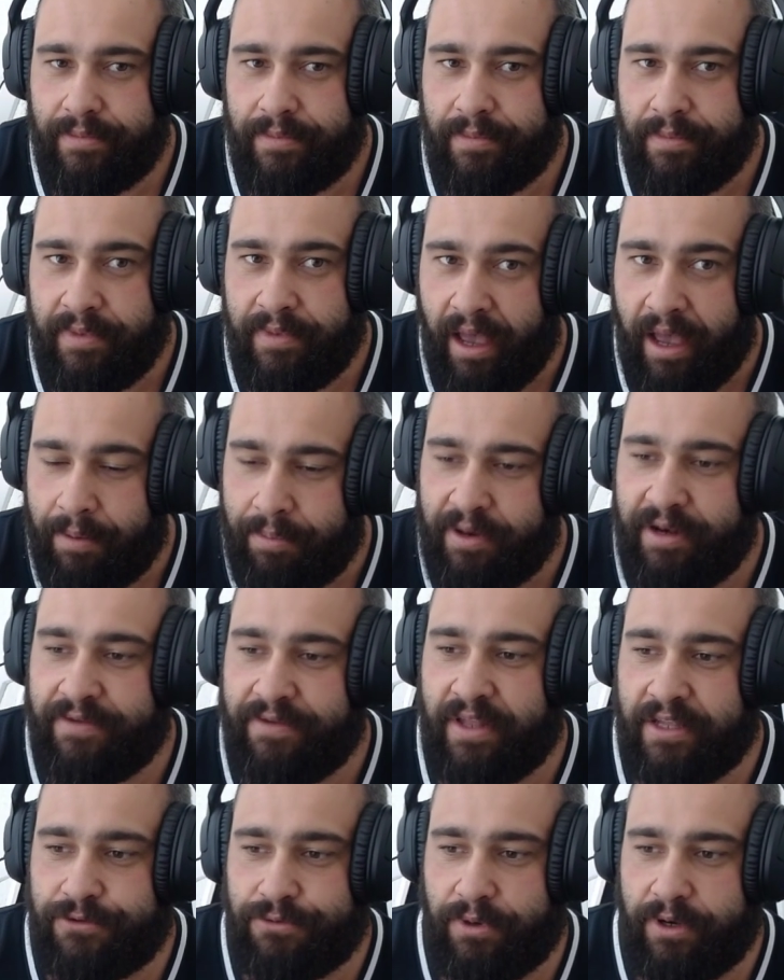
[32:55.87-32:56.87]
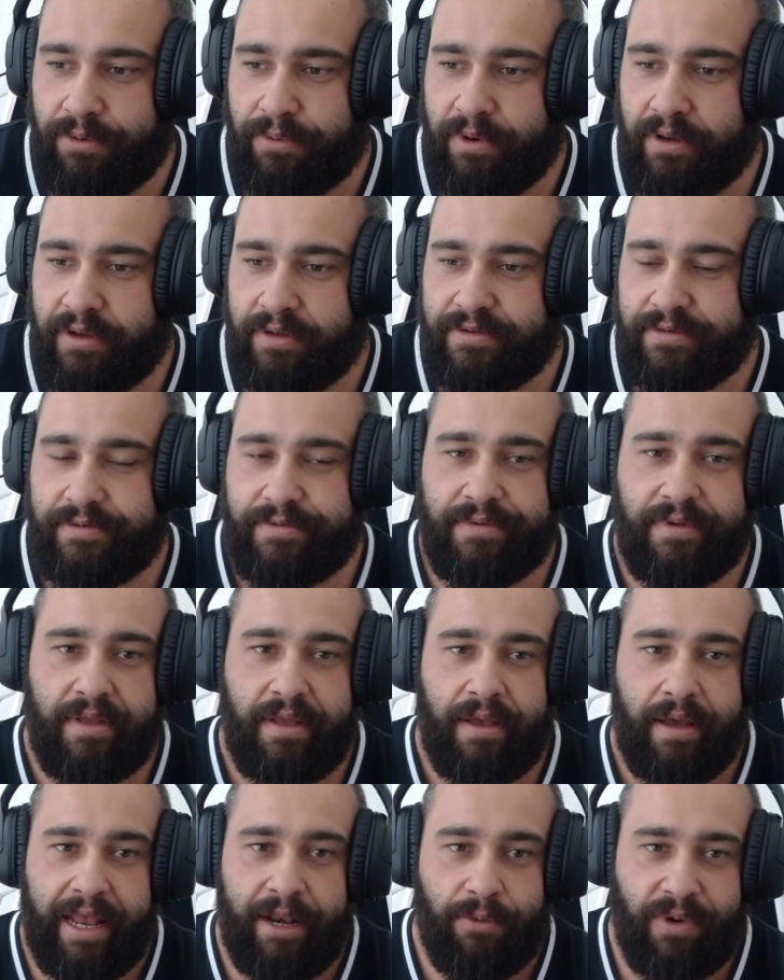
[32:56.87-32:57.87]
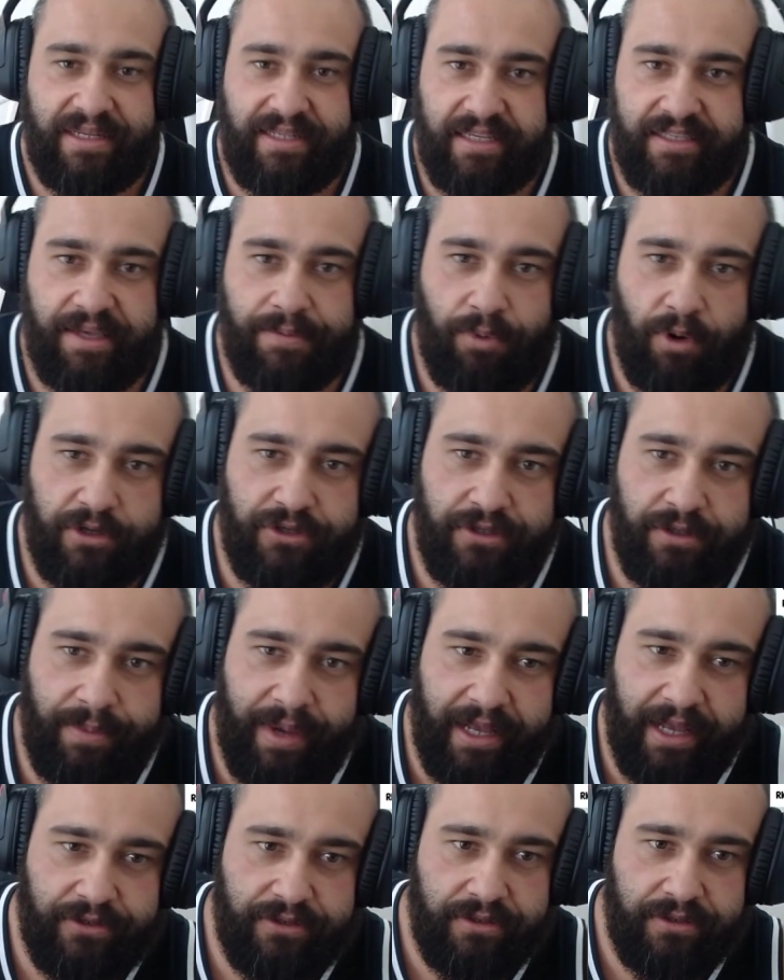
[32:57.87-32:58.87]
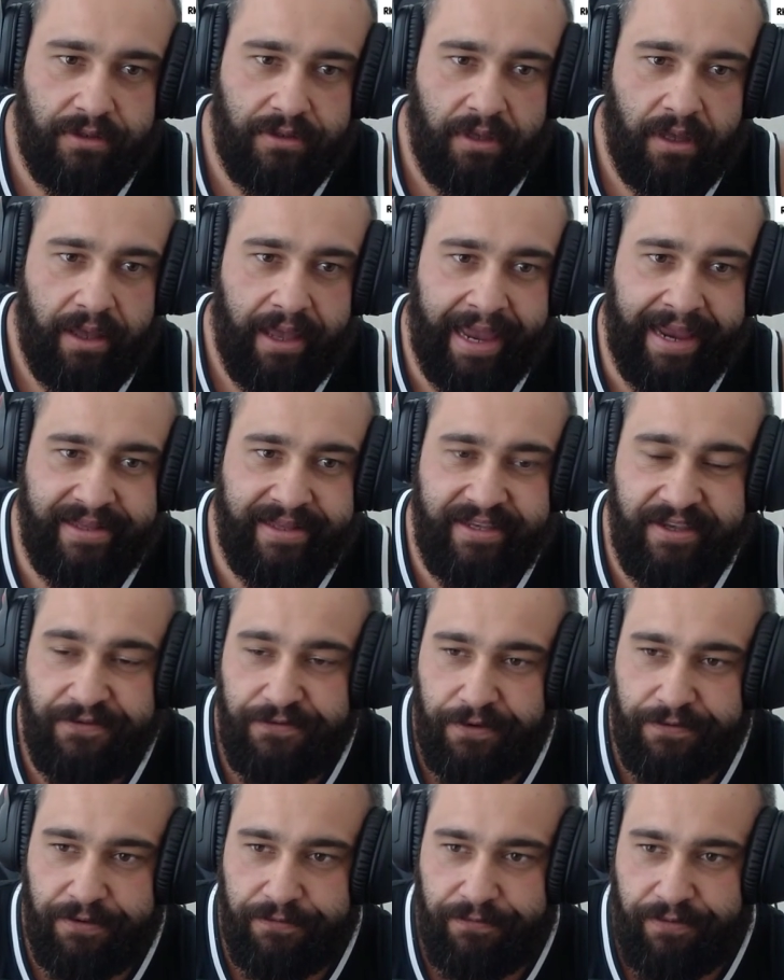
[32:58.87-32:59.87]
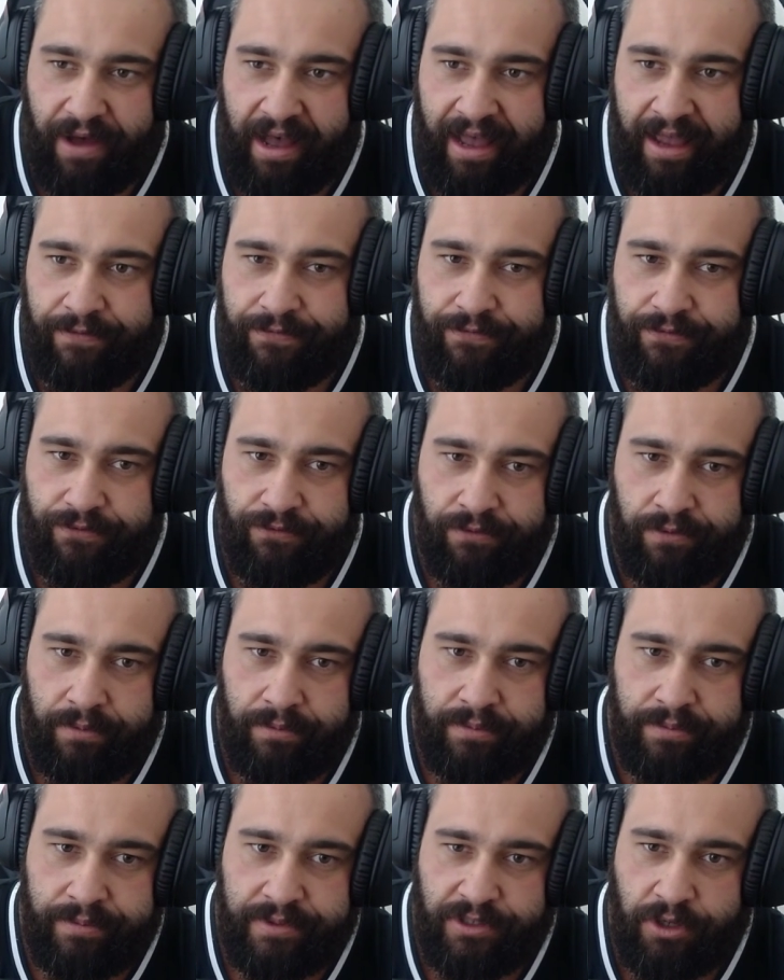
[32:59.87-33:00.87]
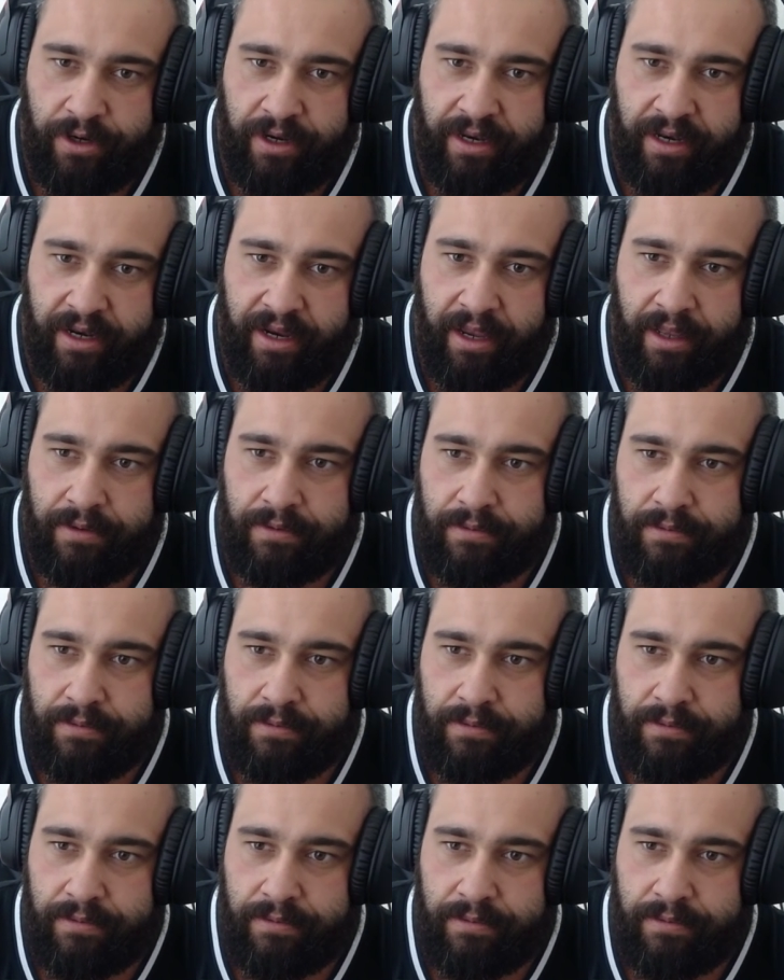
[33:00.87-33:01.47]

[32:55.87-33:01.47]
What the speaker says: Yeah, I believe that's what it was. Anyways, let's keep watching the match. 1855, starting again.